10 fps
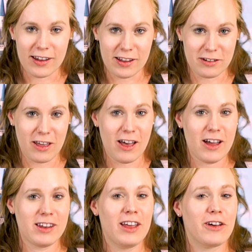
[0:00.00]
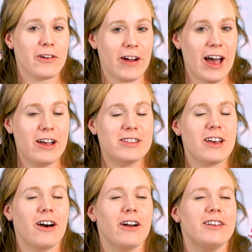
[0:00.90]
Another con, crowds
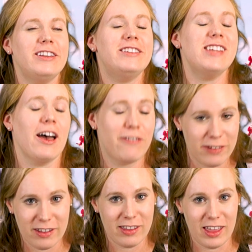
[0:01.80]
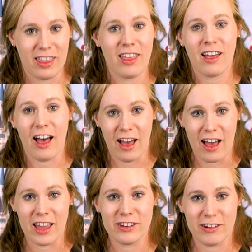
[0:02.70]
are definitely
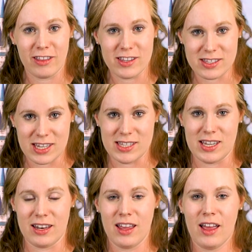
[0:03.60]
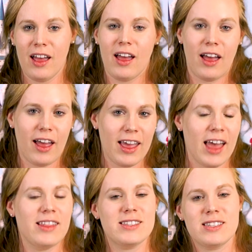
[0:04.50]
high during this season.
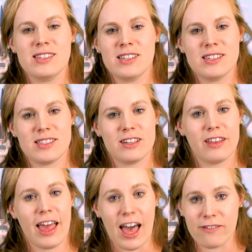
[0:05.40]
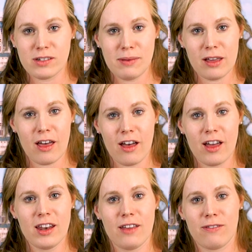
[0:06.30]
Again, this doesn't necessarily have to be a
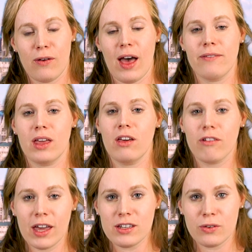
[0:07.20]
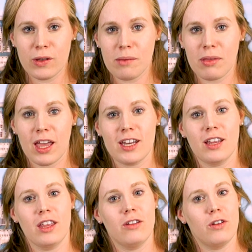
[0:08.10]
con. If you have a great touring plan
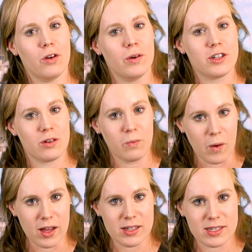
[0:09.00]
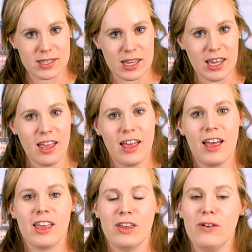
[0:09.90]
and you know what you want to see,
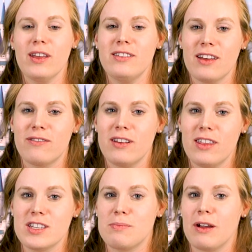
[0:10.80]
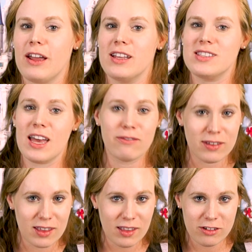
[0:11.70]
you can definitely experience
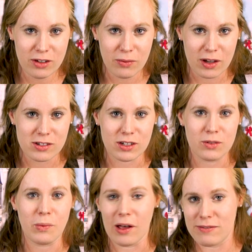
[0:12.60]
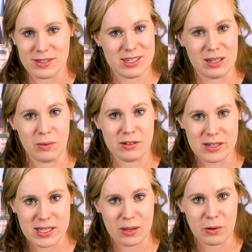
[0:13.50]
everything that you want to while visiting Walt Disney